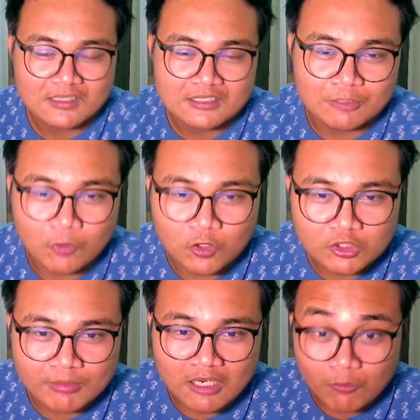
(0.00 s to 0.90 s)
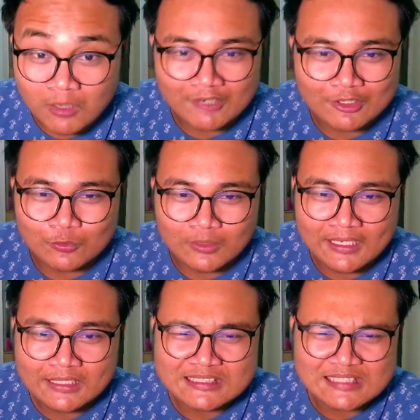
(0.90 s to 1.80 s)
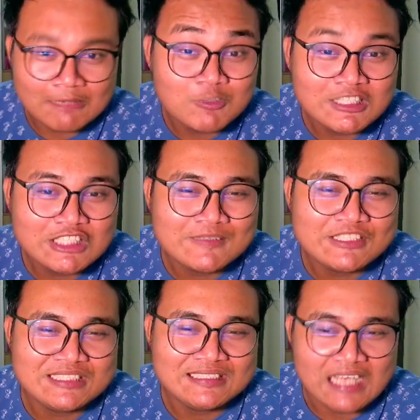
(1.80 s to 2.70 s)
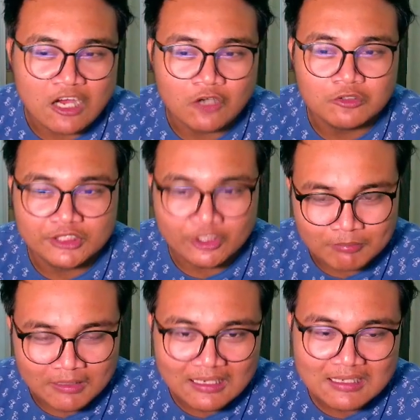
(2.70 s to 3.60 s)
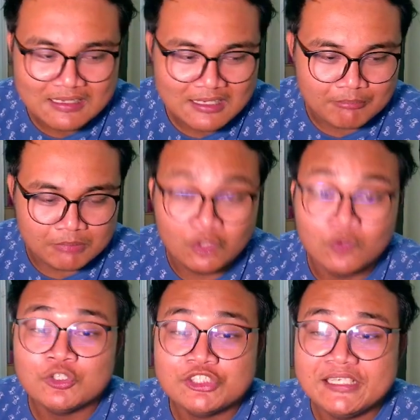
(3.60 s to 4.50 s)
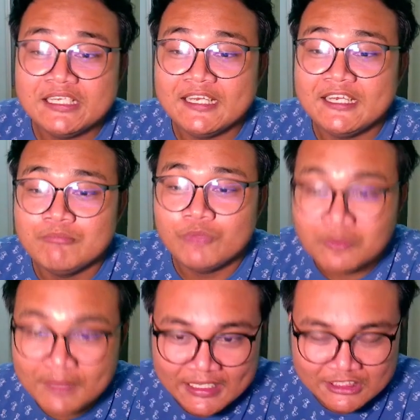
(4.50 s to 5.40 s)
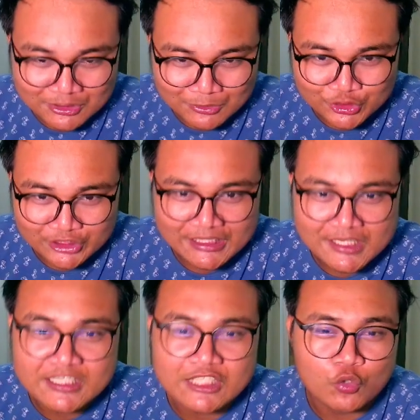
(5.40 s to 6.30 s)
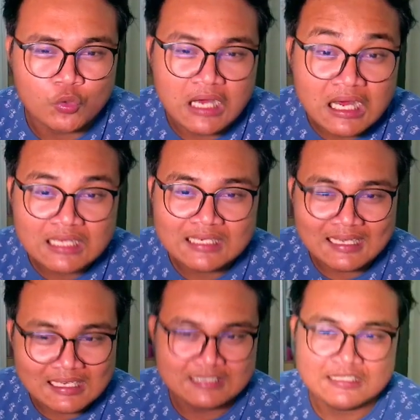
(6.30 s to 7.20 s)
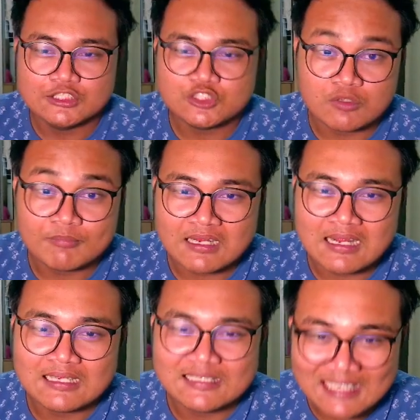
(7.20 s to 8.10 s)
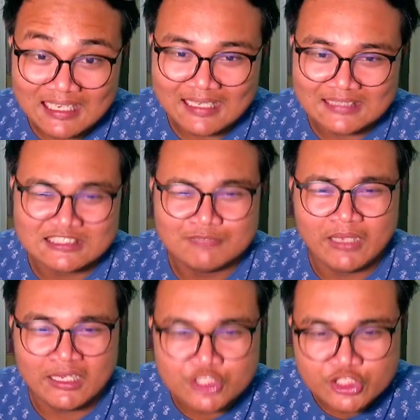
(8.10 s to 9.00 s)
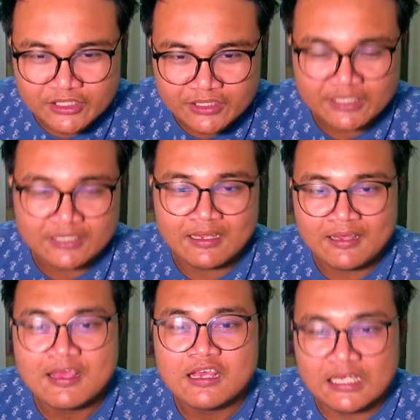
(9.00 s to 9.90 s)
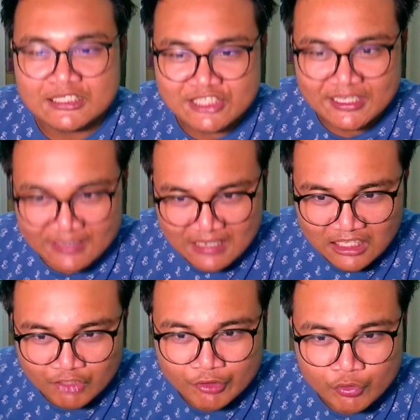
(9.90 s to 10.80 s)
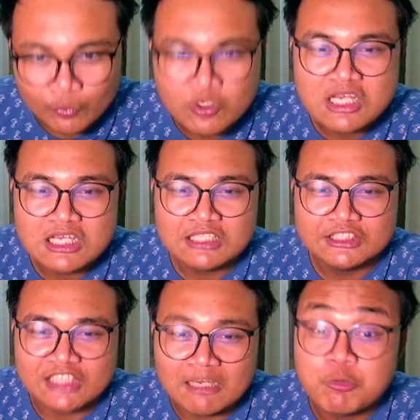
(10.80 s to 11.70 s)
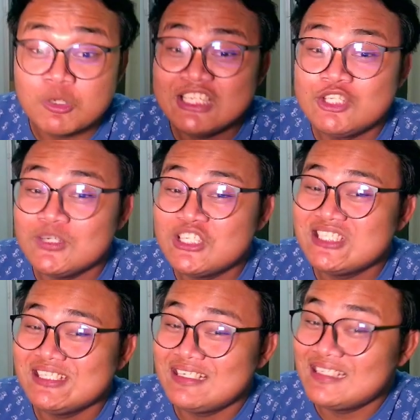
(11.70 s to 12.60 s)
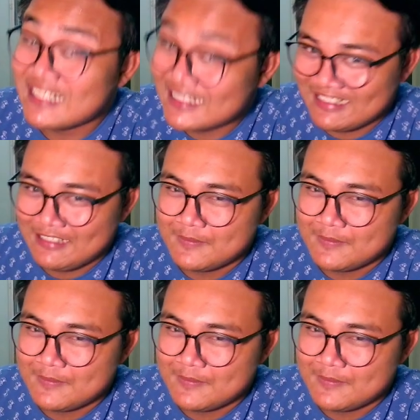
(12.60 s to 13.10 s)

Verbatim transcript: The border bar water gule. Sharpway to sheet on loba. Below chini de mule solution. Tingo. Anna swambaga yalas de me a chini ne. A chain cargo. Sharpway to sheet that de.